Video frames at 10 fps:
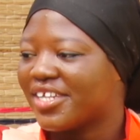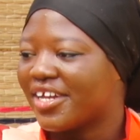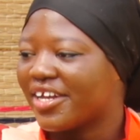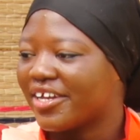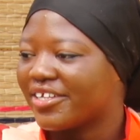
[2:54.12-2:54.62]

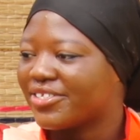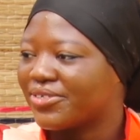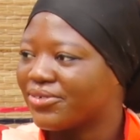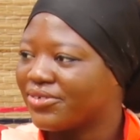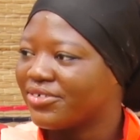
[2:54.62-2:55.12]
high
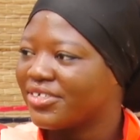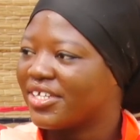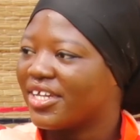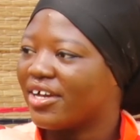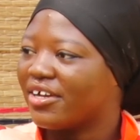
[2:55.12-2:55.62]
school
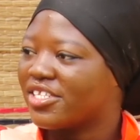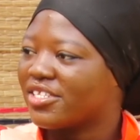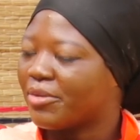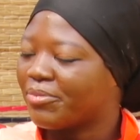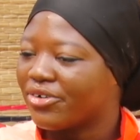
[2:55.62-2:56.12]

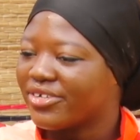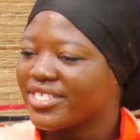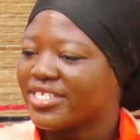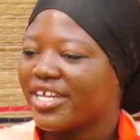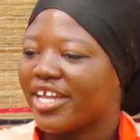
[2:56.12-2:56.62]
support
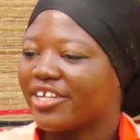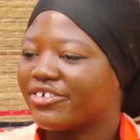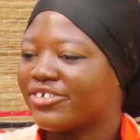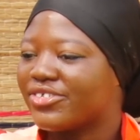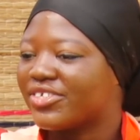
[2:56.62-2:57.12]
and
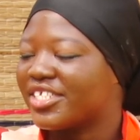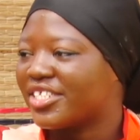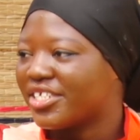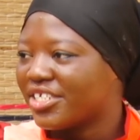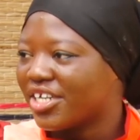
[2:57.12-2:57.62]
also the
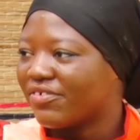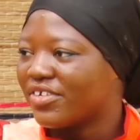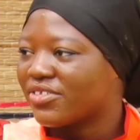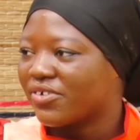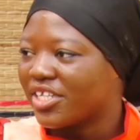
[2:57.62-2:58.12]
tertiary
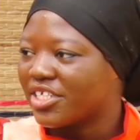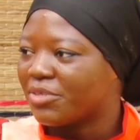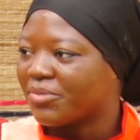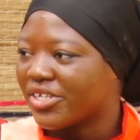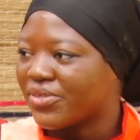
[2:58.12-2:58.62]
scholarship
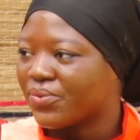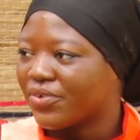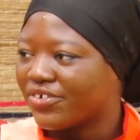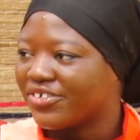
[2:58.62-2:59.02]
as well.